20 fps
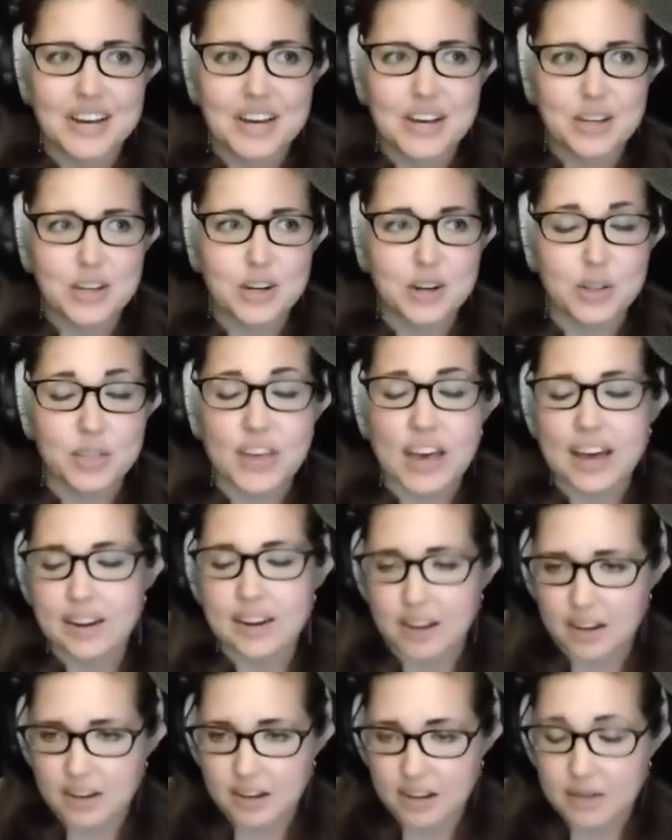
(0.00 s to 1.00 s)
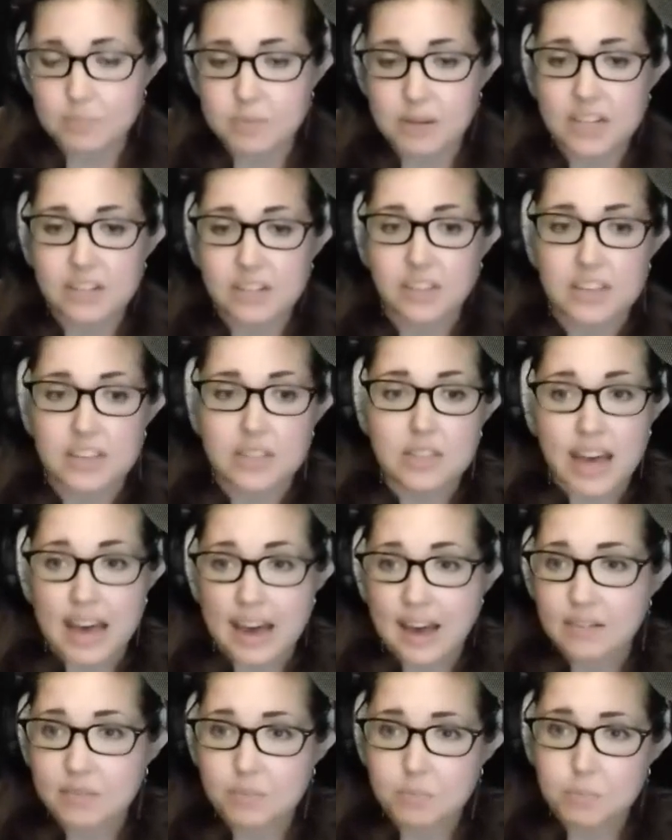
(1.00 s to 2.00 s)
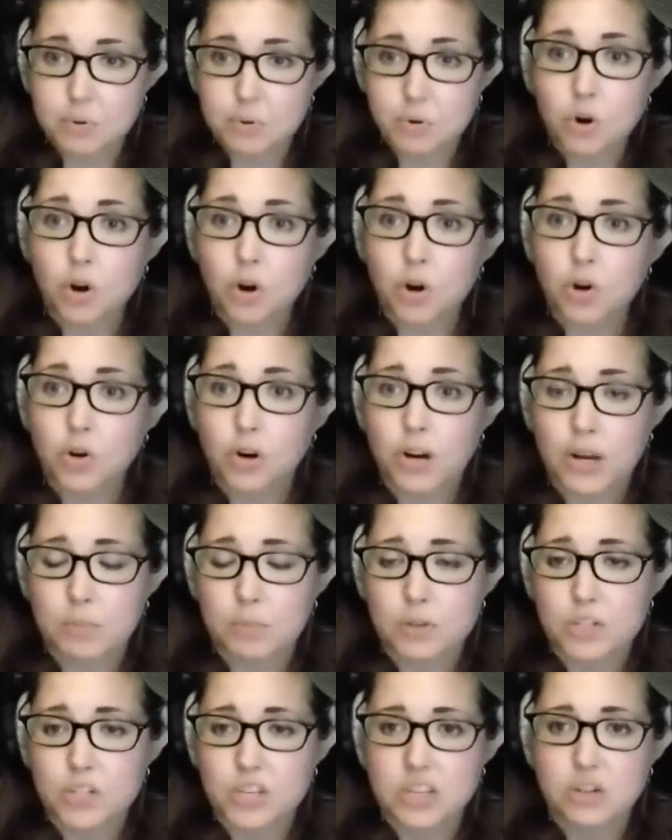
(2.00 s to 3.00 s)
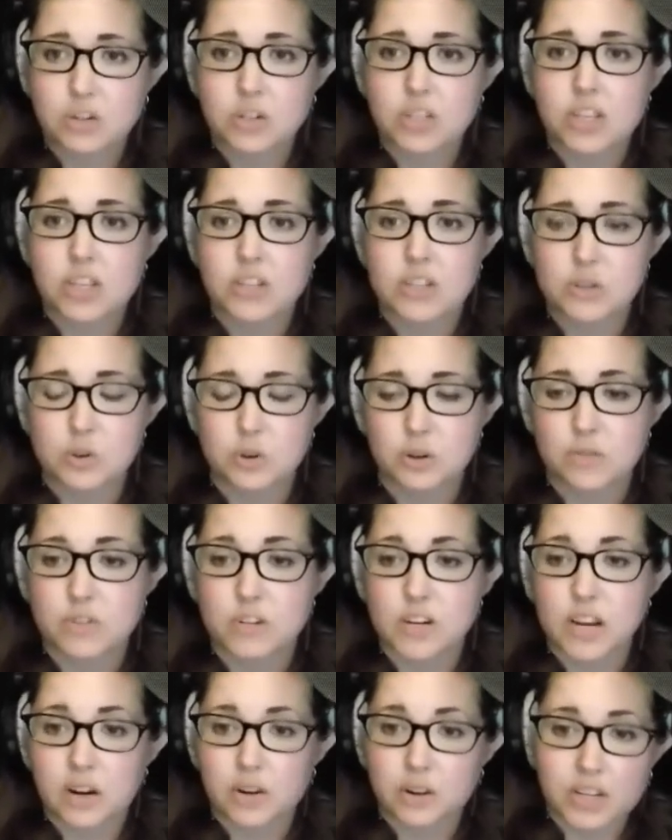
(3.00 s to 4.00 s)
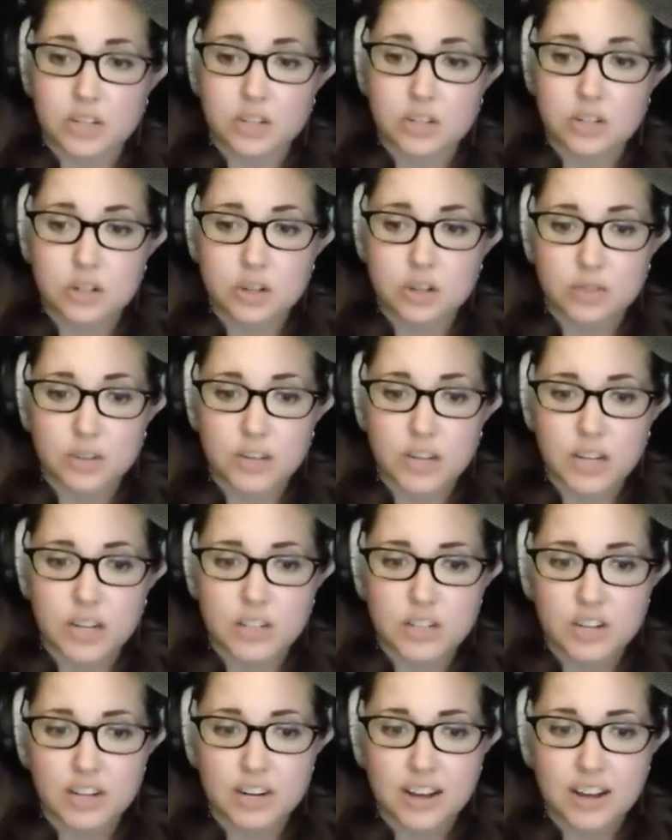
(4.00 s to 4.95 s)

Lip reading: you know, that admittedly, that program, particularly the sort of narrator certification,